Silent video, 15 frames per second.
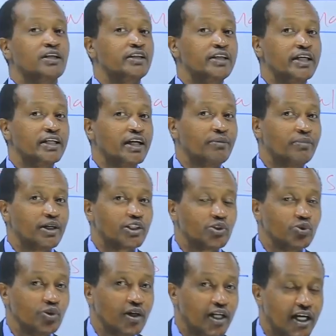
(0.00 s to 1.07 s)
Then number
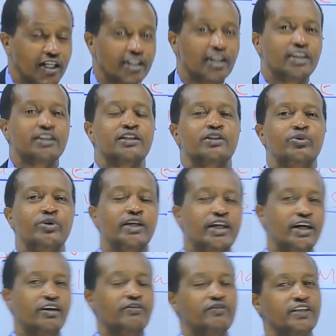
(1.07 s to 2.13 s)
two, learners, we
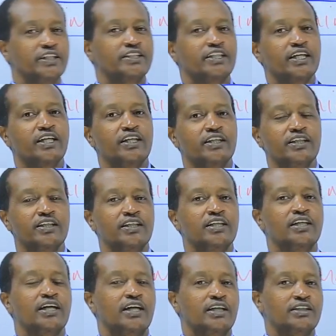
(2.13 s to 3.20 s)
gave the second
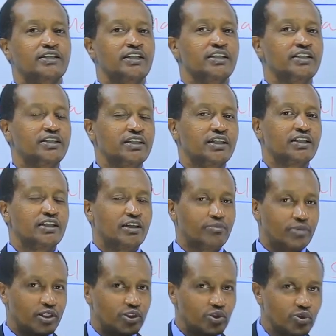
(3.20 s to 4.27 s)
characteristic.
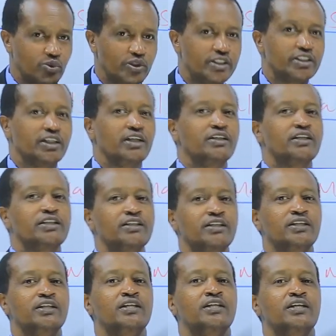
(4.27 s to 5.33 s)
Number two, we say that
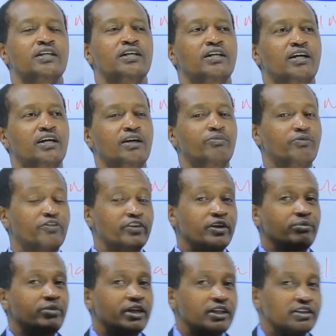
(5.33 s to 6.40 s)

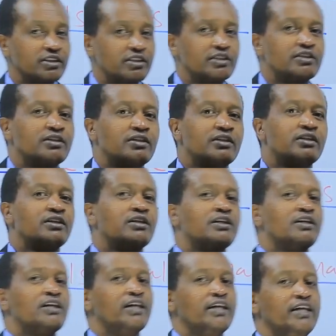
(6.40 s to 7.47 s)
amphibians
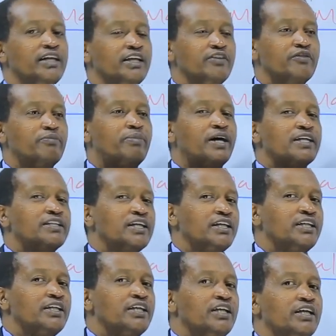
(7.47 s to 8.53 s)
live
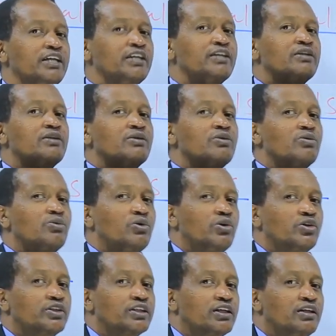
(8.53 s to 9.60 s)
partly in
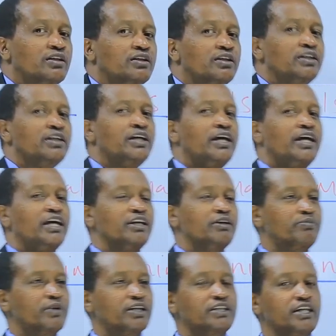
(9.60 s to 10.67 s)
water
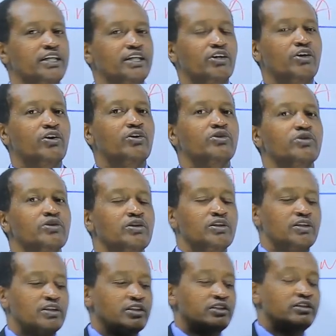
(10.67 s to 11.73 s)
and partly on
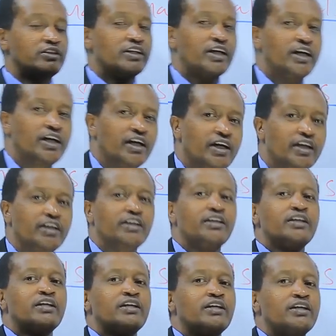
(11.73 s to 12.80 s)
dry
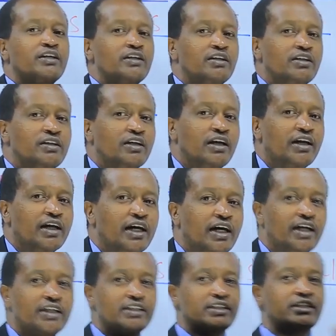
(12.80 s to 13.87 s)

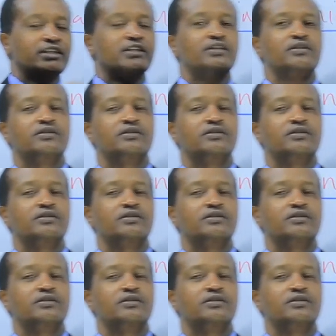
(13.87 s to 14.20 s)
land.